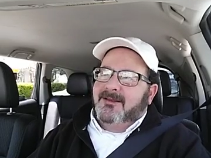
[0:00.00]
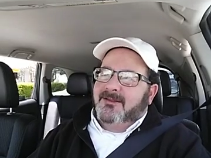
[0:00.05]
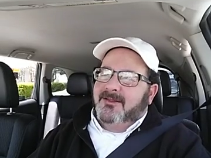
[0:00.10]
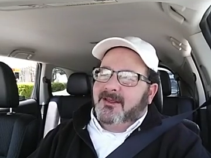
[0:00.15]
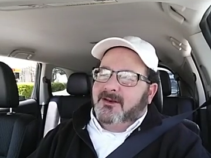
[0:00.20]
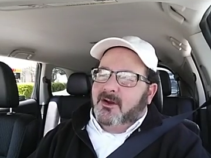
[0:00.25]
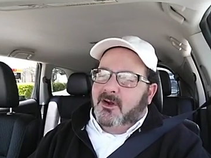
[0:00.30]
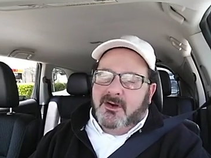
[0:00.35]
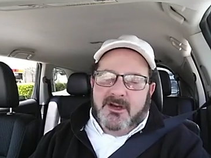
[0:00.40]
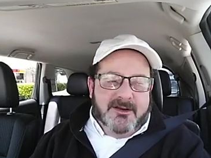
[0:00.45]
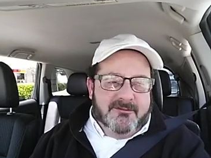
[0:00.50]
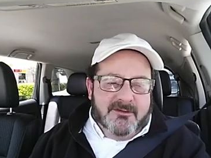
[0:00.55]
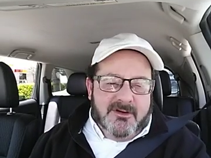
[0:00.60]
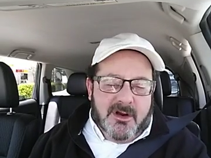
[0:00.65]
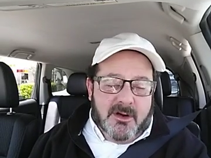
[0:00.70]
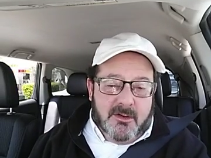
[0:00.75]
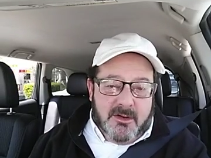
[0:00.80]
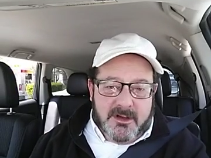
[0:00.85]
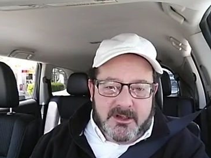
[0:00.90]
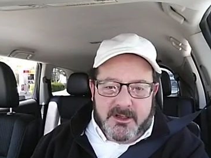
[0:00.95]
they don't even
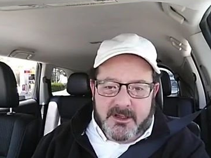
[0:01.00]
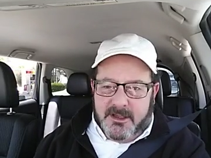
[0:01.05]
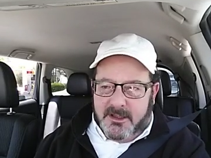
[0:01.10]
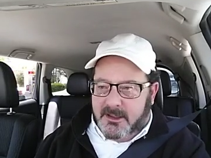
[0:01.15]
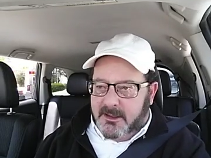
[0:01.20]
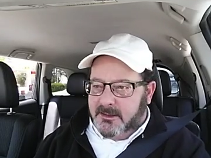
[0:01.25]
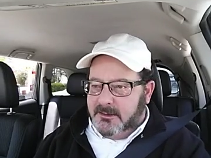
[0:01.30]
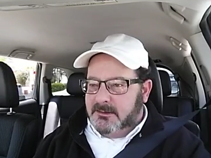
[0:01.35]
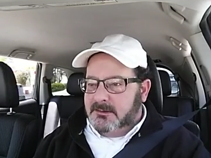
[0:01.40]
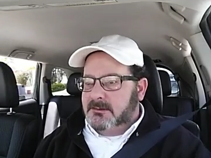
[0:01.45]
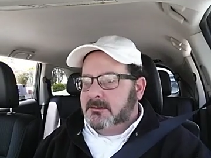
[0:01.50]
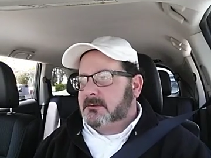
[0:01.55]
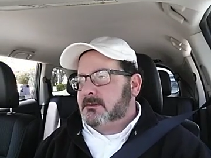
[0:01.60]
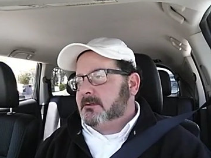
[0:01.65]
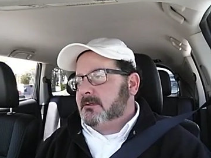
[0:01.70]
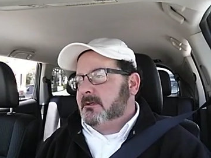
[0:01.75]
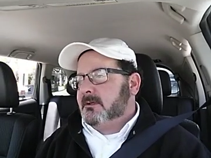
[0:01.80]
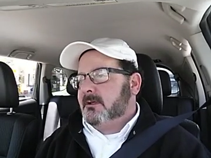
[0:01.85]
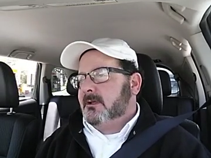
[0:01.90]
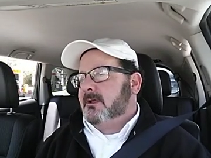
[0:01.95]
know what it
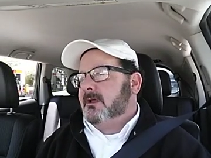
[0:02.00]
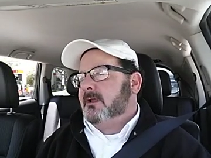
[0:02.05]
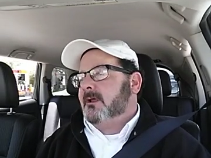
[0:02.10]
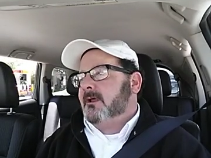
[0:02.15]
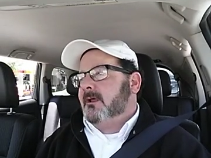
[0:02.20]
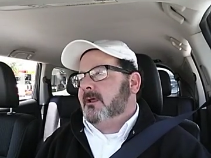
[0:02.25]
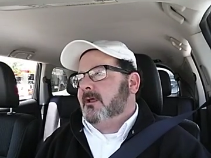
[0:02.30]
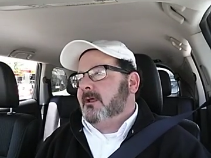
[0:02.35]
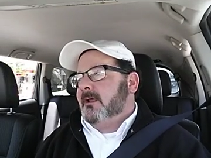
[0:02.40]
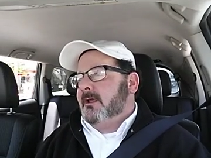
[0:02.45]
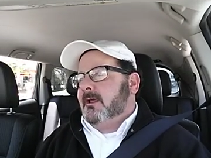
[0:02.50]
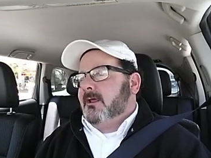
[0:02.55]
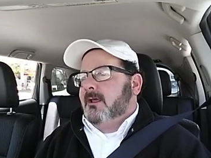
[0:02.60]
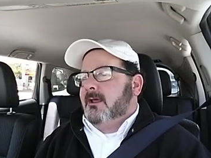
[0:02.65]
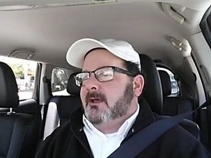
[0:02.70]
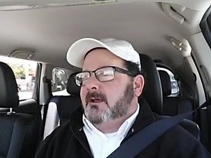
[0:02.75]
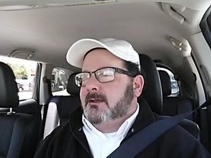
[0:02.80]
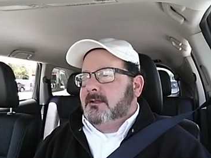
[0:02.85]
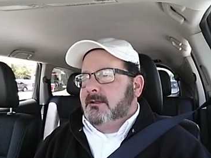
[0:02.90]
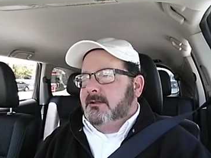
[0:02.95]
is.
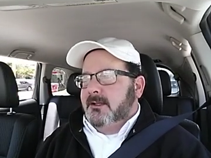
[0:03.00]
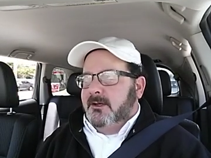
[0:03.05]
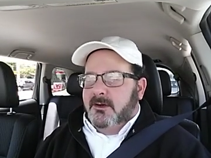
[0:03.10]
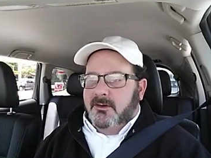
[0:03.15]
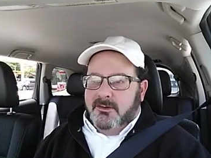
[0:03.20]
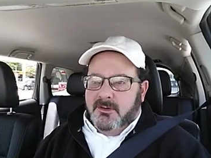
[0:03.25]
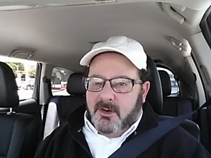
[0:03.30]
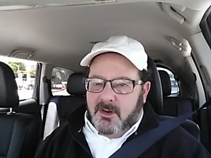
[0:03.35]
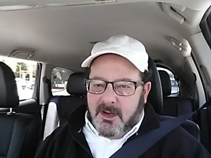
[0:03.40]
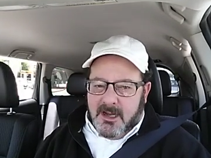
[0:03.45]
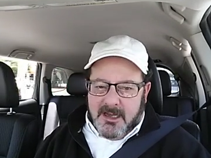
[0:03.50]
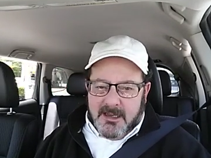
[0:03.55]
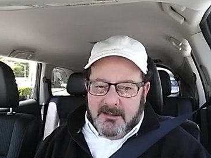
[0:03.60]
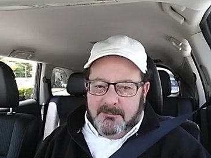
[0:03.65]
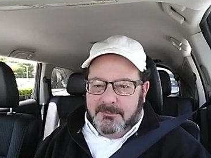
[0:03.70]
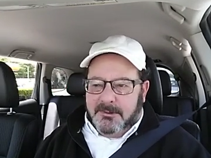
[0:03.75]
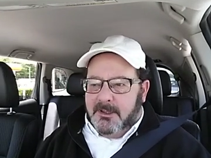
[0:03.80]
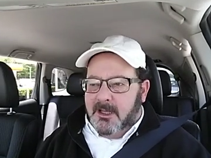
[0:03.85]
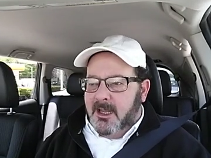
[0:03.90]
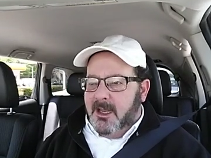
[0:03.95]
They don't know how
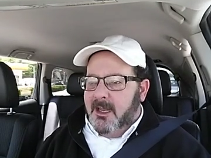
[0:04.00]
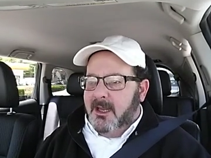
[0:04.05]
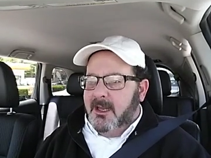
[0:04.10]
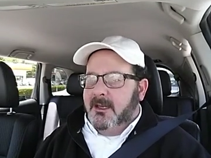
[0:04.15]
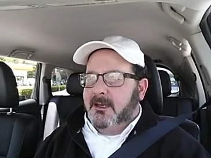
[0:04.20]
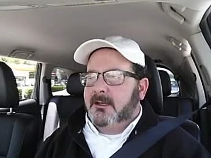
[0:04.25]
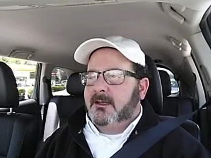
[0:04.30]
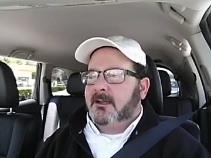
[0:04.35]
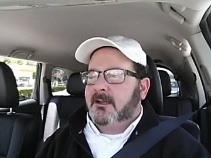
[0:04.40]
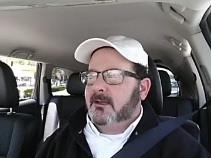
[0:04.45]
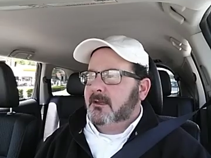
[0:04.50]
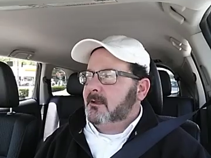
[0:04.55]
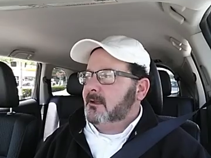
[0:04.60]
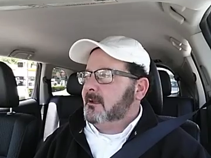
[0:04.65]
to play.